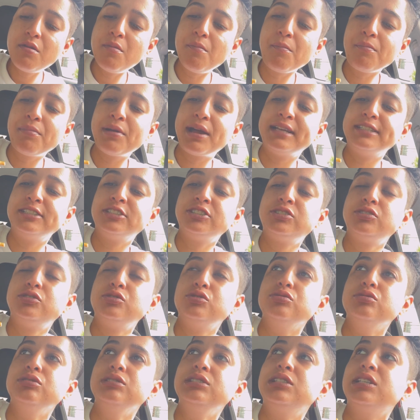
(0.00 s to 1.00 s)
past
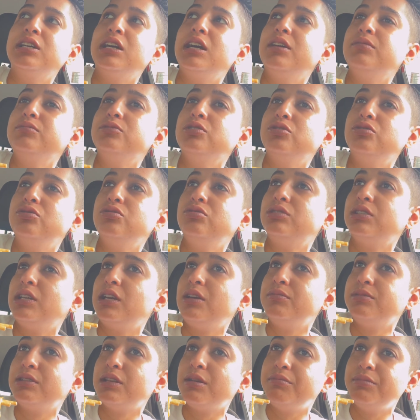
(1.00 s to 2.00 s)
3 times or 2
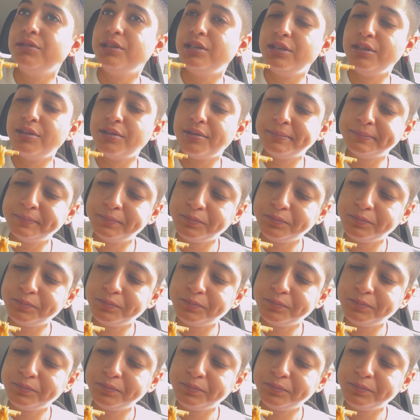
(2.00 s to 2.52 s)
times I've been here,